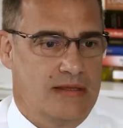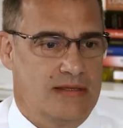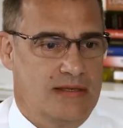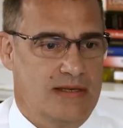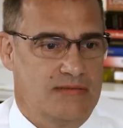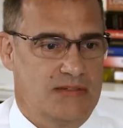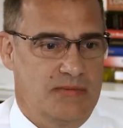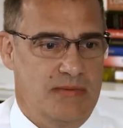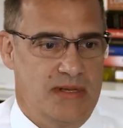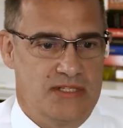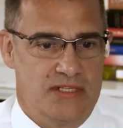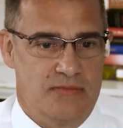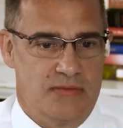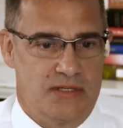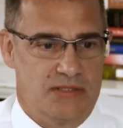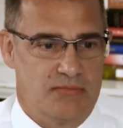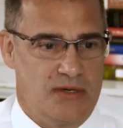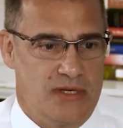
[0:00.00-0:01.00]
didn't have to spend too
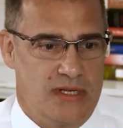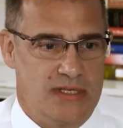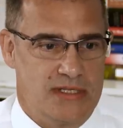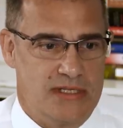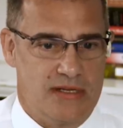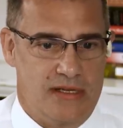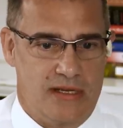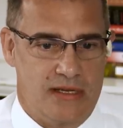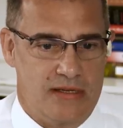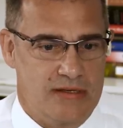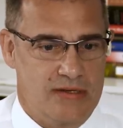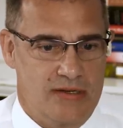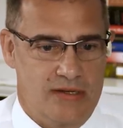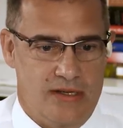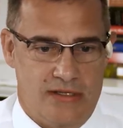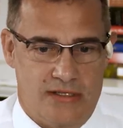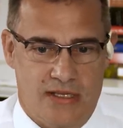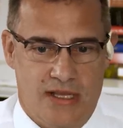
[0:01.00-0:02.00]
much money doing it.
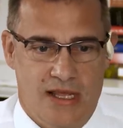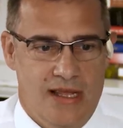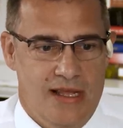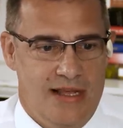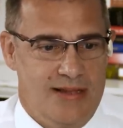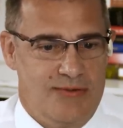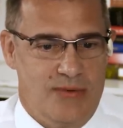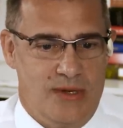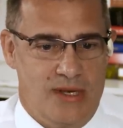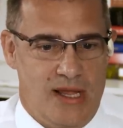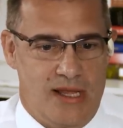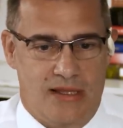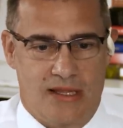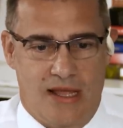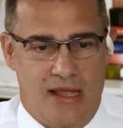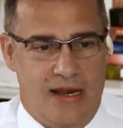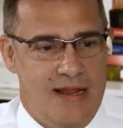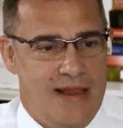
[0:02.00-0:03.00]
Good. We like
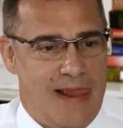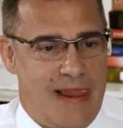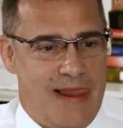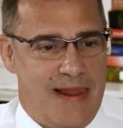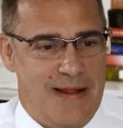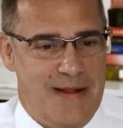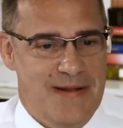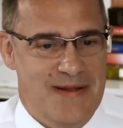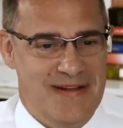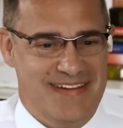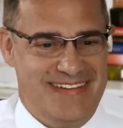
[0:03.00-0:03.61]
that. Well, that's right.